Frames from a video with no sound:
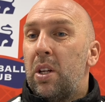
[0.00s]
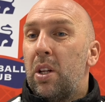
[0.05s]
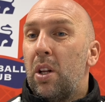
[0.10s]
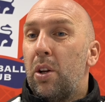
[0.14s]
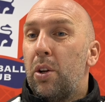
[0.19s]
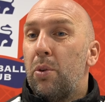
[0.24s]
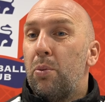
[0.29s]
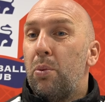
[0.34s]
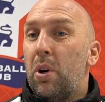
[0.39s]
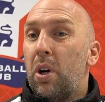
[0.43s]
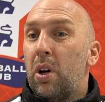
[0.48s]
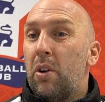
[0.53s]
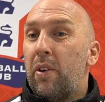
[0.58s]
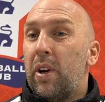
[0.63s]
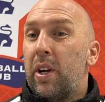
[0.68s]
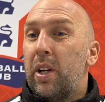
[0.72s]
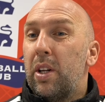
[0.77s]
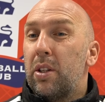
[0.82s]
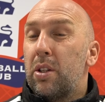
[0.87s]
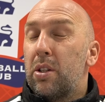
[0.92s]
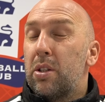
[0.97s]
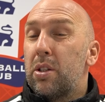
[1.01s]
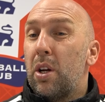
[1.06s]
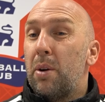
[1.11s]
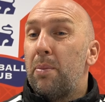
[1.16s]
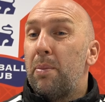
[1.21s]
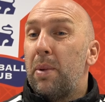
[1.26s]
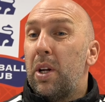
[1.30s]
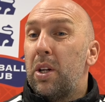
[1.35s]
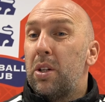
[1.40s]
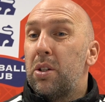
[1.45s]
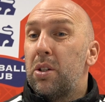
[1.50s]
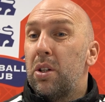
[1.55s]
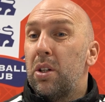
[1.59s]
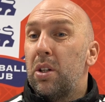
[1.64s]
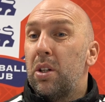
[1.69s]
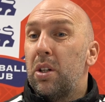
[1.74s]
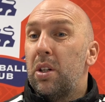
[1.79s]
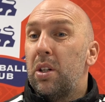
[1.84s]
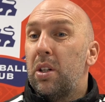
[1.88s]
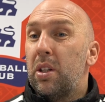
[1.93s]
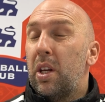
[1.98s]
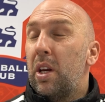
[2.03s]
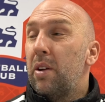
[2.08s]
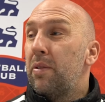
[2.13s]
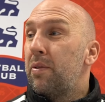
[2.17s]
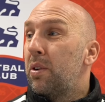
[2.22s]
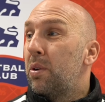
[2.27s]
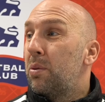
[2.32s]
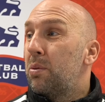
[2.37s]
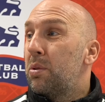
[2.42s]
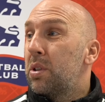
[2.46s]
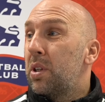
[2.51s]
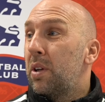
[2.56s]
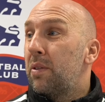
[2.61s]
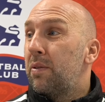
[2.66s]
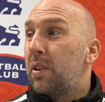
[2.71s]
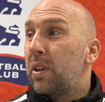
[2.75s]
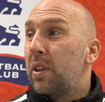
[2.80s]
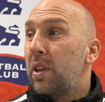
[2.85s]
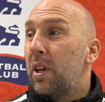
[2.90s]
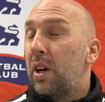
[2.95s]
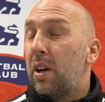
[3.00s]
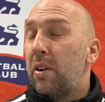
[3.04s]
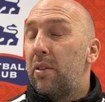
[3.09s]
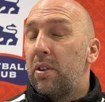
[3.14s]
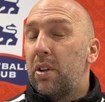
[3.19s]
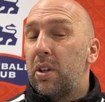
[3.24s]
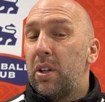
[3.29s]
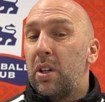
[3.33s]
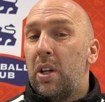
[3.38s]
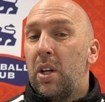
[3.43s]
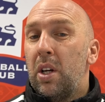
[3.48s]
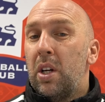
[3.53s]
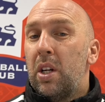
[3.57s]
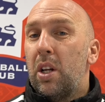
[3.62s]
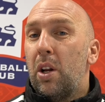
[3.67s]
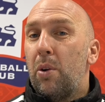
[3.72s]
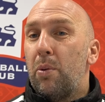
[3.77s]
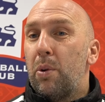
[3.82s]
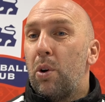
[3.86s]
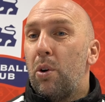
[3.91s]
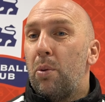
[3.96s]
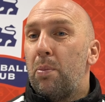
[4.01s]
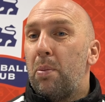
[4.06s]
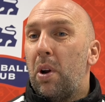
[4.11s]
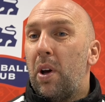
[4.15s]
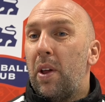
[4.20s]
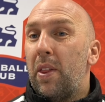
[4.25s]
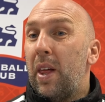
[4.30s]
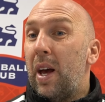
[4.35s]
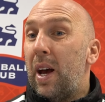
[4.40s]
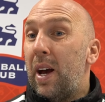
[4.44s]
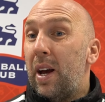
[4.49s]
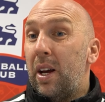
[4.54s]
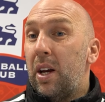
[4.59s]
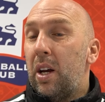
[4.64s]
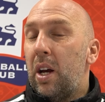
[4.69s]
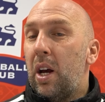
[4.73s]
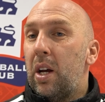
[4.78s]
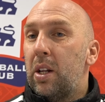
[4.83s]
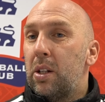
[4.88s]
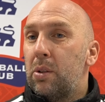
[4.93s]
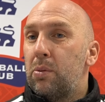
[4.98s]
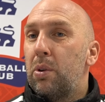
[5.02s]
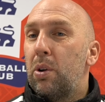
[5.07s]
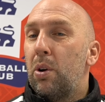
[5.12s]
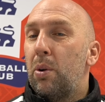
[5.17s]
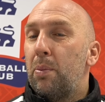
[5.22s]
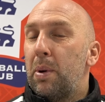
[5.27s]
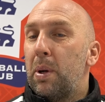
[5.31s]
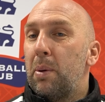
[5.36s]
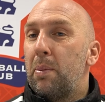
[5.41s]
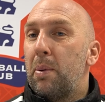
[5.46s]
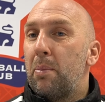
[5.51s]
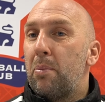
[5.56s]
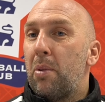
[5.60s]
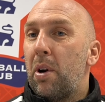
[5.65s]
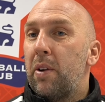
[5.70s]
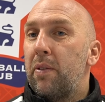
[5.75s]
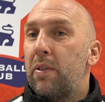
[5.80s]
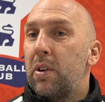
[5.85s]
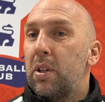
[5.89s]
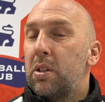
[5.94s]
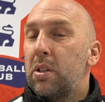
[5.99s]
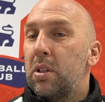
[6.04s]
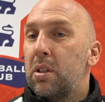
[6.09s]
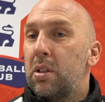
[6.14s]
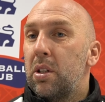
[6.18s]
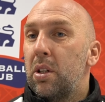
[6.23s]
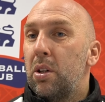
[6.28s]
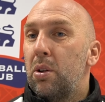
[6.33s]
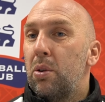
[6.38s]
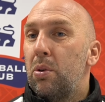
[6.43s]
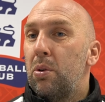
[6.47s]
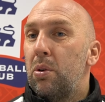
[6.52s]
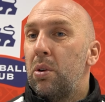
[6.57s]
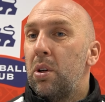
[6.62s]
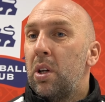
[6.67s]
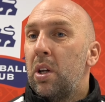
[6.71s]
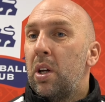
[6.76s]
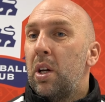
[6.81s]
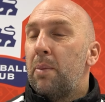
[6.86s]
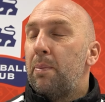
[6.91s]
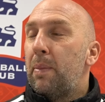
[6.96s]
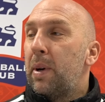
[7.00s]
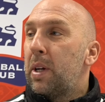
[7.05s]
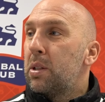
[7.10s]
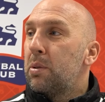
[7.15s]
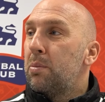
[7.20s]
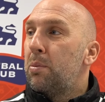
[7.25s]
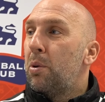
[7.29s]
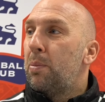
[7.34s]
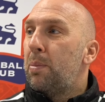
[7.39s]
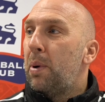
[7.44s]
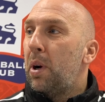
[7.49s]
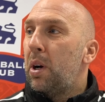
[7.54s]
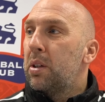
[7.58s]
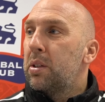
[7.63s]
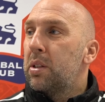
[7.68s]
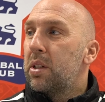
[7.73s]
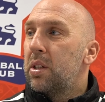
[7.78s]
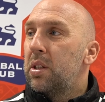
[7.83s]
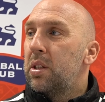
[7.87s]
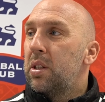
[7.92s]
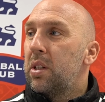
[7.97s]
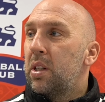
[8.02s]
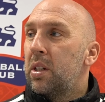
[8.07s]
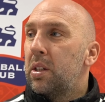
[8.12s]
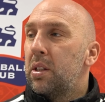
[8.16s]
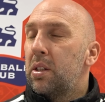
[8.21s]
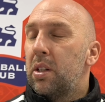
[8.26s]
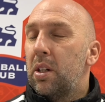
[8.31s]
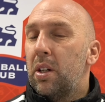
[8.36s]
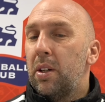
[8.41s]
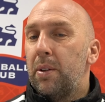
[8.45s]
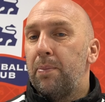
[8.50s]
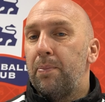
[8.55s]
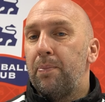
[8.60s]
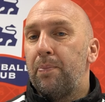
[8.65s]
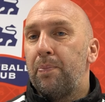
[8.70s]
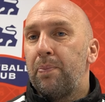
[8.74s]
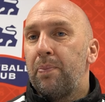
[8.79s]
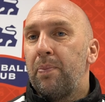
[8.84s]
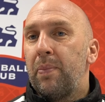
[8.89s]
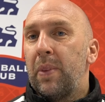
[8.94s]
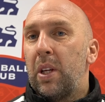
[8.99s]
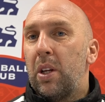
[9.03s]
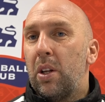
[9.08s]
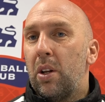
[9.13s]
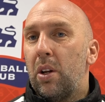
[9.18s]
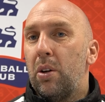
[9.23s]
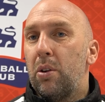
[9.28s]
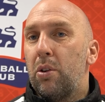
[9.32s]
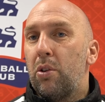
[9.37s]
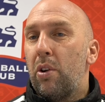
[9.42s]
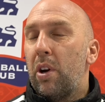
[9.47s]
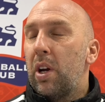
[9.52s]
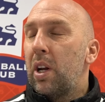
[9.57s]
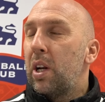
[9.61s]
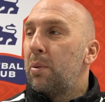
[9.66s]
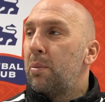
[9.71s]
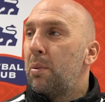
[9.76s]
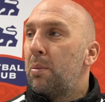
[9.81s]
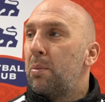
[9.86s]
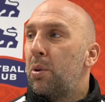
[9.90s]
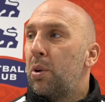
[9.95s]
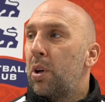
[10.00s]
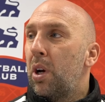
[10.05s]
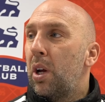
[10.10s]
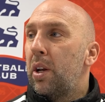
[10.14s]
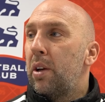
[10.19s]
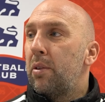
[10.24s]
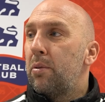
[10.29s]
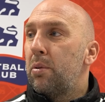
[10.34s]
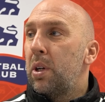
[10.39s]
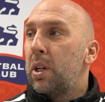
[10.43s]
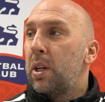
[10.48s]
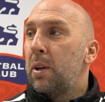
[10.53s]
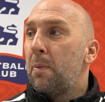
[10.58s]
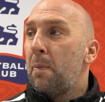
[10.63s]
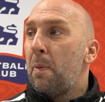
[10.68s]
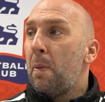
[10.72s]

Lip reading: The work rate, the determination, the effort was definitely there, and we've got to apply that, and we've got to be a bit braver to still make some more passes and create a little bit more going the way.